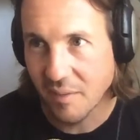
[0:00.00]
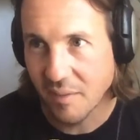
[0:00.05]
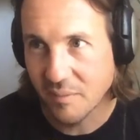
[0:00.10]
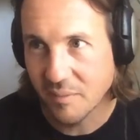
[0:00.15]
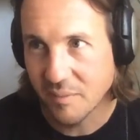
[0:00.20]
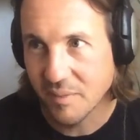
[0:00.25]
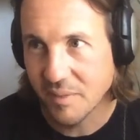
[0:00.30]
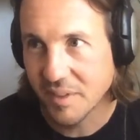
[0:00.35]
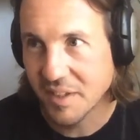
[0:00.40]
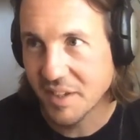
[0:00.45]

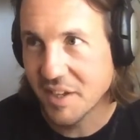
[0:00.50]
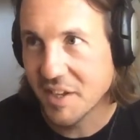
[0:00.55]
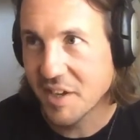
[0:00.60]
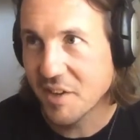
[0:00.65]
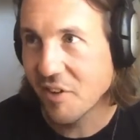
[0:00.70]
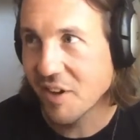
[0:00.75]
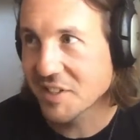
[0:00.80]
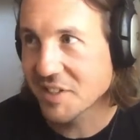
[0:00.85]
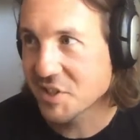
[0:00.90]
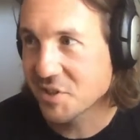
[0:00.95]
um,
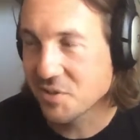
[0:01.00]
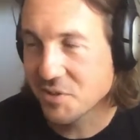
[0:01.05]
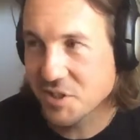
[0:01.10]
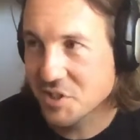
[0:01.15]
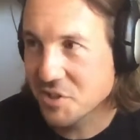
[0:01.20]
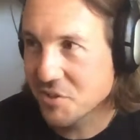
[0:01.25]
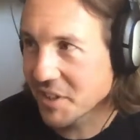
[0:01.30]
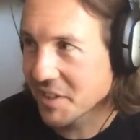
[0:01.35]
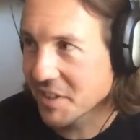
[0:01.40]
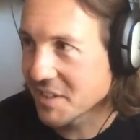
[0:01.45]
near us
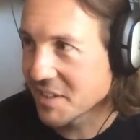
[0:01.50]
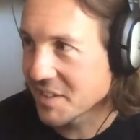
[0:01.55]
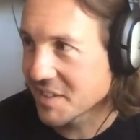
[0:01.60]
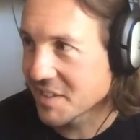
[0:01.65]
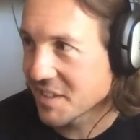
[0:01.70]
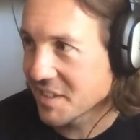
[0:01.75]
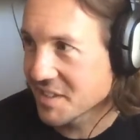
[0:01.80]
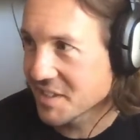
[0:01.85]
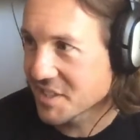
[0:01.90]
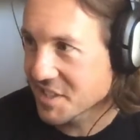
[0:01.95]
who was doing
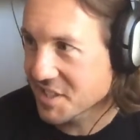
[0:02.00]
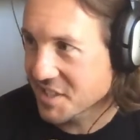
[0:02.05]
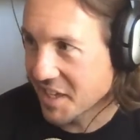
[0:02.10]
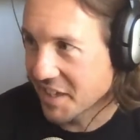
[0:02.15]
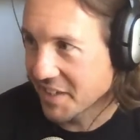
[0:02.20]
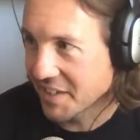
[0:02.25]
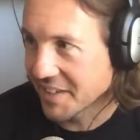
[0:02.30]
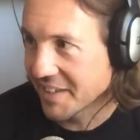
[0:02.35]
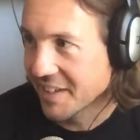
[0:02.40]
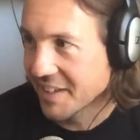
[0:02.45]
a, a,
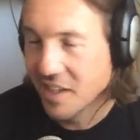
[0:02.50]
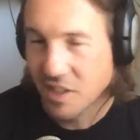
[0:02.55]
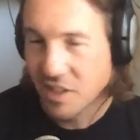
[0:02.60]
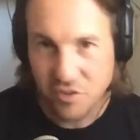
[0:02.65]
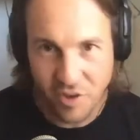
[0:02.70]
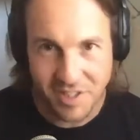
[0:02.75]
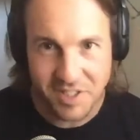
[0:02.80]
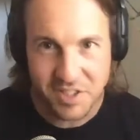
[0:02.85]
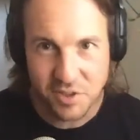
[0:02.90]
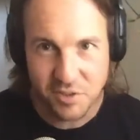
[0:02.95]
study,
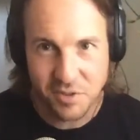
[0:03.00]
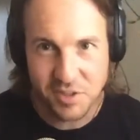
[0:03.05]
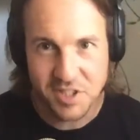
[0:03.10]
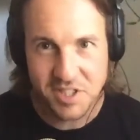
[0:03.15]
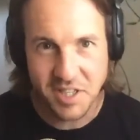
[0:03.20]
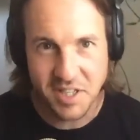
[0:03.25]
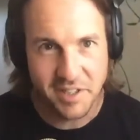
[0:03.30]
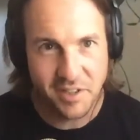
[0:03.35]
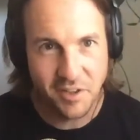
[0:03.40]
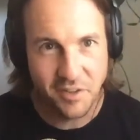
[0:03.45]
trying to
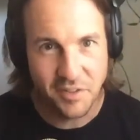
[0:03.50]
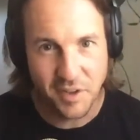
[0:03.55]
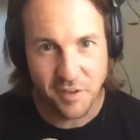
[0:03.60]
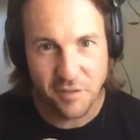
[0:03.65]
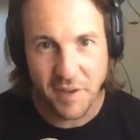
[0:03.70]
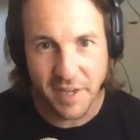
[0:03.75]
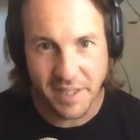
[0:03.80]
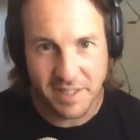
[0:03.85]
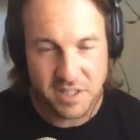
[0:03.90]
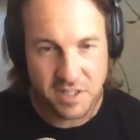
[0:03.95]
do a study
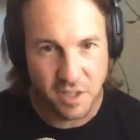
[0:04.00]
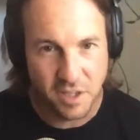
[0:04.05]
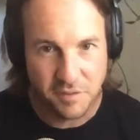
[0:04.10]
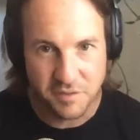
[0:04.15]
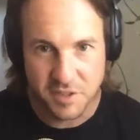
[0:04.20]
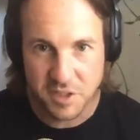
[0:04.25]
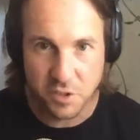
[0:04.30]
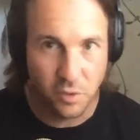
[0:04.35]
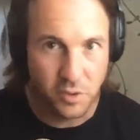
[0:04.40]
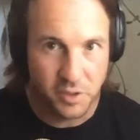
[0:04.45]
on the effects
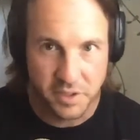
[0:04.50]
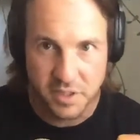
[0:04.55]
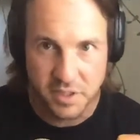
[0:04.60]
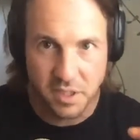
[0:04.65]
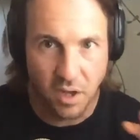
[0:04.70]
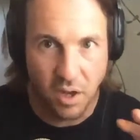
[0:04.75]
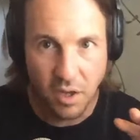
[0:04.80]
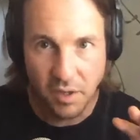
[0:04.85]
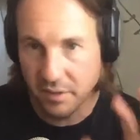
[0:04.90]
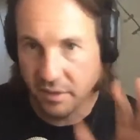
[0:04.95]
of
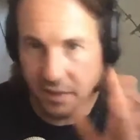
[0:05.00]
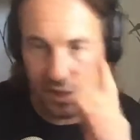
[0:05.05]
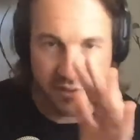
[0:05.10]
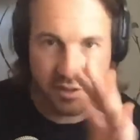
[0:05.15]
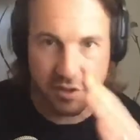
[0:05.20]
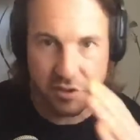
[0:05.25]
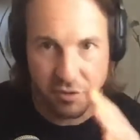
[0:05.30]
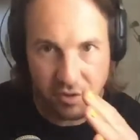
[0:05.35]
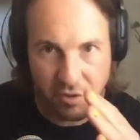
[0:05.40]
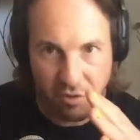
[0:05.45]
saunas
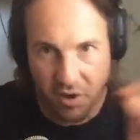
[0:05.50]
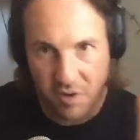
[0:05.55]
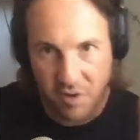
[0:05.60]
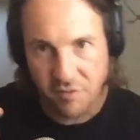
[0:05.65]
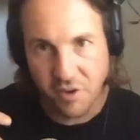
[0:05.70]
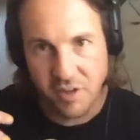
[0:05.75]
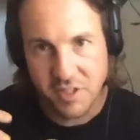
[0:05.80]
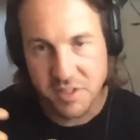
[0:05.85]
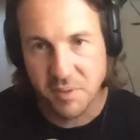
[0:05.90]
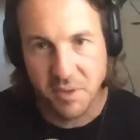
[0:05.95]
on nothing to do with
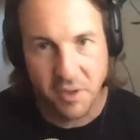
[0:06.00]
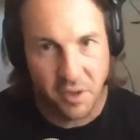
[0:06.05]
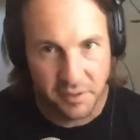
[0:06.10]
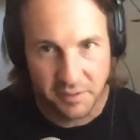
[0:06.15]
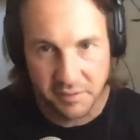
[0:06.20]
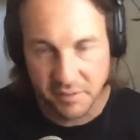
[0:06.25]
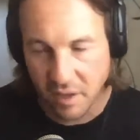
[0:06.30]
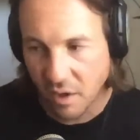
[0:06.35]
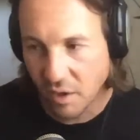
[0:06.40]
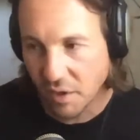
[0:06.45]
coronavirus,
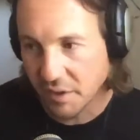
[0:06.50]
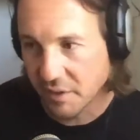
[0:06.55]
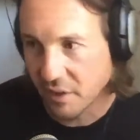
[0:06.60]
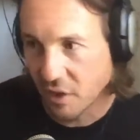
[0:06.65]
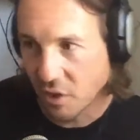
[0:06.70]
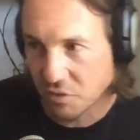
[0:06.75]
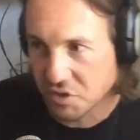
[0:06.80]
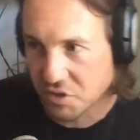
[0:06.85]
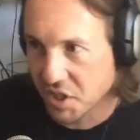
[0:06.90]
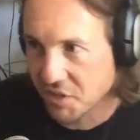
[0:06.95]
but on
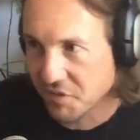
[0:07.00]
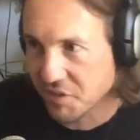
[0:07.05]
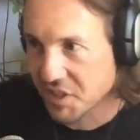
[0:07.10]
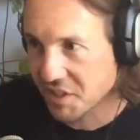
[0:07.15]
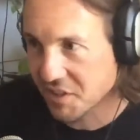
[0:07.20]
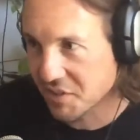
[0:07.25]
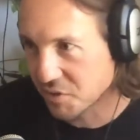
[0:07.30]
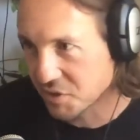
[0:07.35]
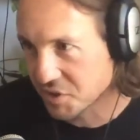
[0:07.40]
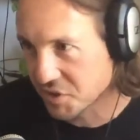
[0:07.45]
on
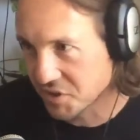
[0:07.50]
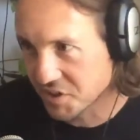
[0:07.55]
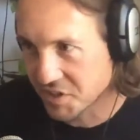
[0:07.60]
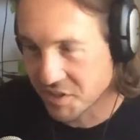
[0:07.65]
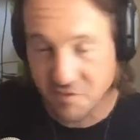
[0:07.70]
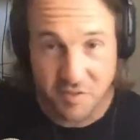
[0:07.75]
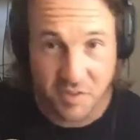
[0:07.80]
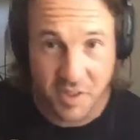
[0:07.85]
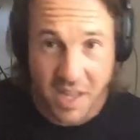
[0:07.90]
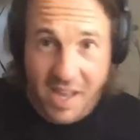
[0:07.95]
longevity and all
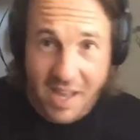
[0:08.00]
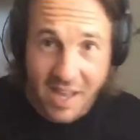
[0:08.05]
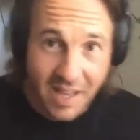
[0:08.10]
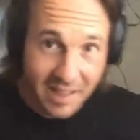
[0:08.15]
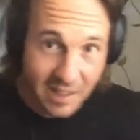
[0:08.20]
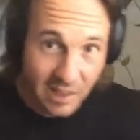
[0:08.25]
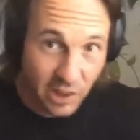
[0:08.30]
sorts of things.